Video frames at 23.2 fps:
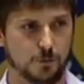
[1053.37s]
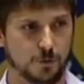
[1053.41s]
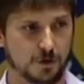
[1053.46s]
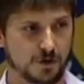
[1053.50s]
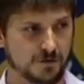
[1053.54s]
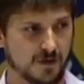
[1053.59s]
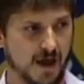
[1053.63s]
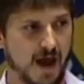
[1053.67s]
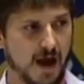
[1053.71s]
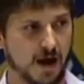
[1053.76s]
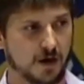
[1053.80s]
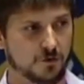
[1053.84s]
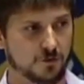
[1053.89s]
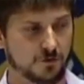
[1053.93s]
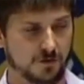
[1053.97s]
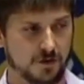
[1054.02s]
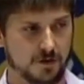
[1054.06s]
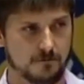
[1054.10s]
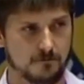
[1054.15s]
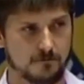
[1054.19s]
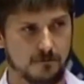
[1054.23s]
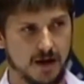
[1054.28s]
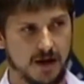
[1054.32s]
What has
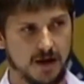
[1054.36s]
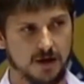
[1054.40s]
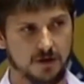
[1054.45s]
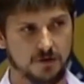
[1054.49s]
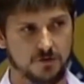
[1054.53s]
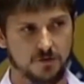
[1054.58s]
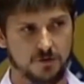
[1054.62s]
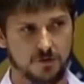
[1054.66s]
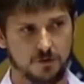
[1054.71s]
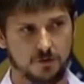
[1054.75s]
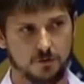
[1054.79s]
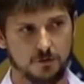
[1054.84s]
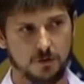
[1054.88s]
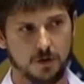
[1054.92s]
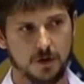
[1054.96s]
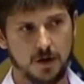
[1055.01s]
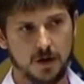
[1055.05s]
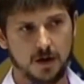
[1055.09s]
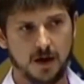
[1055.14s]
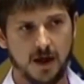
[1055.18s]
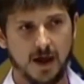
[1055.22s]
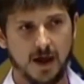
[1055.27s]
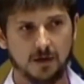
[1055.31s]
actually made you,
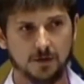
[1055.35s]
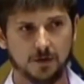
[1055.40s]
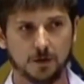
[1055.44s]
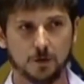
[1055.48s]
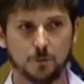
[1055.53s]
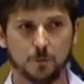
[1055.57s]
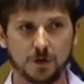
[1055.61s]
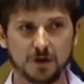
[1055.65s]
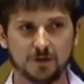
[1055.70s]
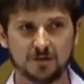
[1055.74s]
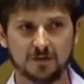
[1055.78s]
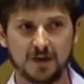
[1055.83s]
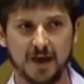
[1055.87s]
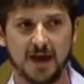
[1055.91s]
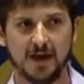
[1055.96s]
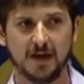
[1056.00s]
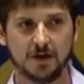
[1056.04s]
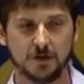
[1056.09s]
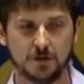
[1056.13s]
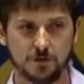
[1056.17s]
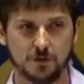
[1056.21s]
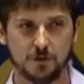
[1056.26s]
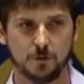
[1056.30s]
what has
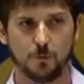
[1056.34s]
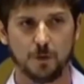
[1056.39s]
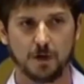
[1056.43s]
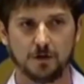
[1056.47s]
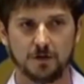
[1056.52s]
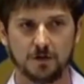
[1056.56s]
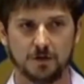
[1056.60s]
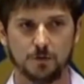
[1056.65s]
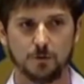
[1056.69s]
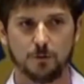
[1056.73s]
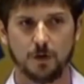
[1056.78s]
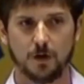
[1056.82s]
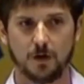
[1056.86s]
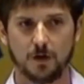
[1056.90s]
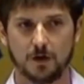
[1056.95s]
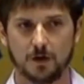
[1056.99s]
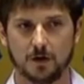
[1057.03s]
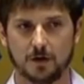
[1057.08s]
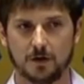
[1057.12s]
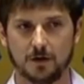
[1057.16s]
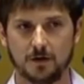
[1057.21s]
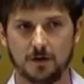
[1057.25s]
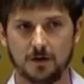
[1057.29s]
taken you to where you
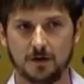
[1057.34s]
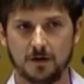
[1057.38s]
are?